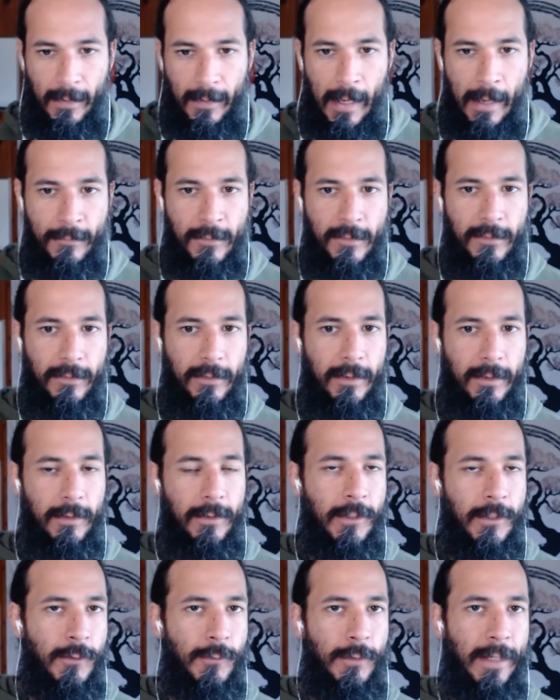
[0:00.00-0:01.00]
obviously
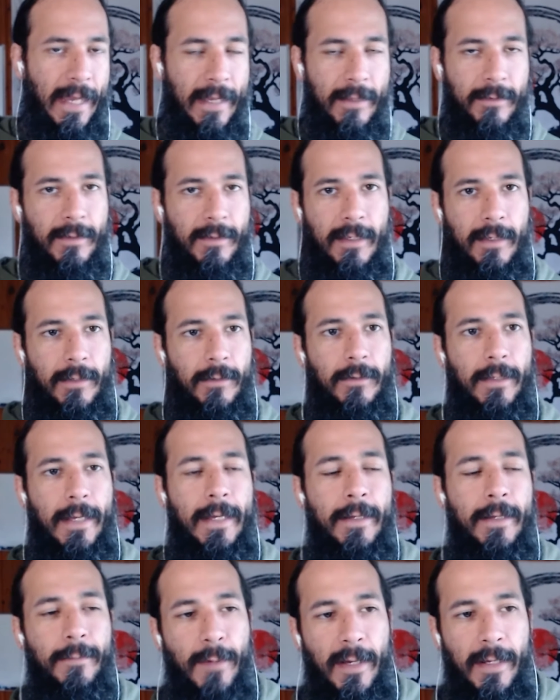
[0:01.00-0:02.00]
you can't heal
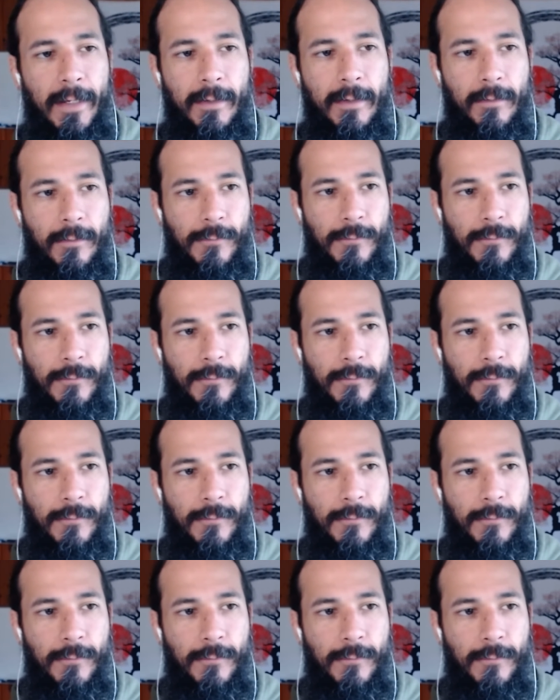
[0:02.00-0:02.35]
anybody.